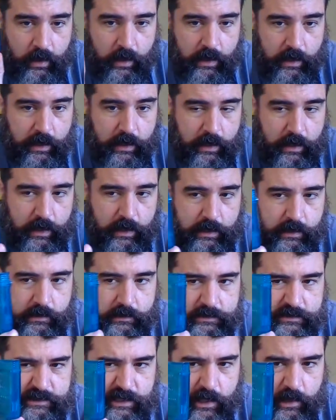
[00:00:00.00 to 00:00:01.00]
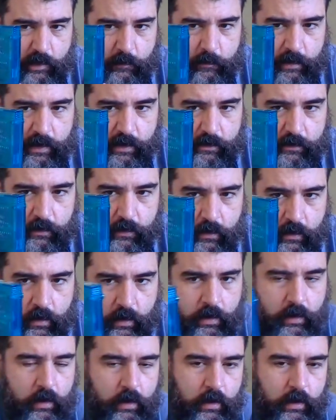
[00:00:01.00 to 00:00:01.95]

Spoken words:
And Salamander,